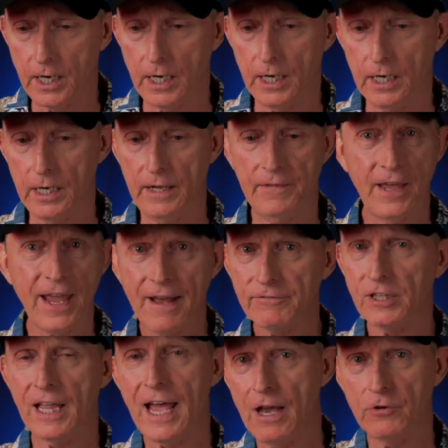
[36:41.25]
And they have
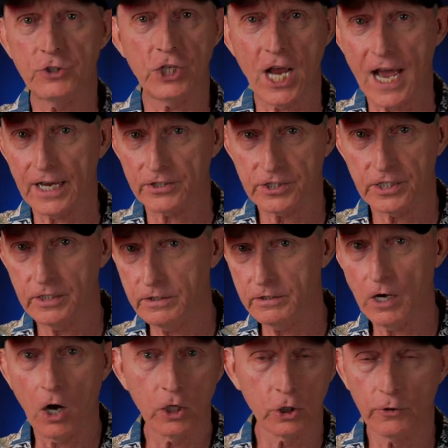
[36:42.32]
lounge acts
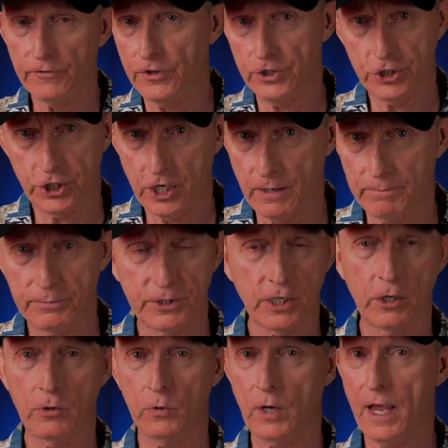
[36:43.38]
all over the ship.
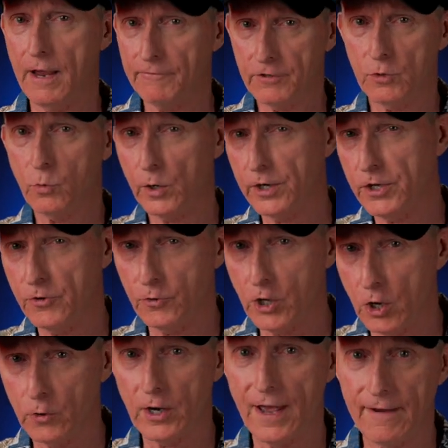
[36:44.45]
So everywhere you
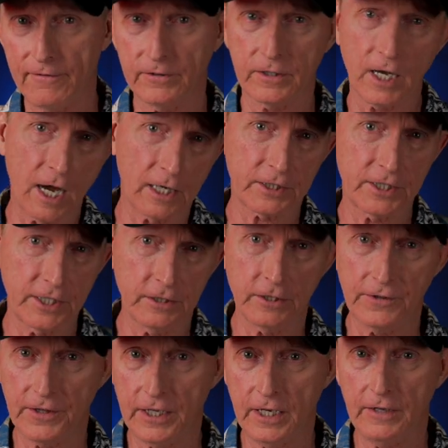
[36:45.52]
go to have a cocktail
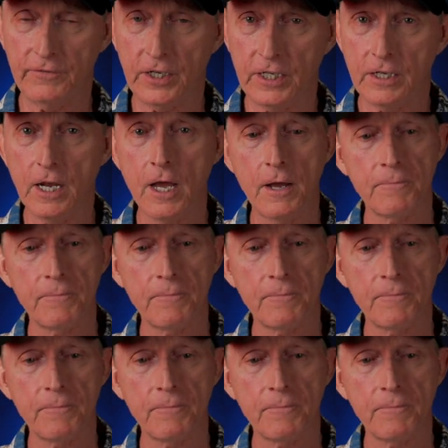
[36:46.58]
in the evening,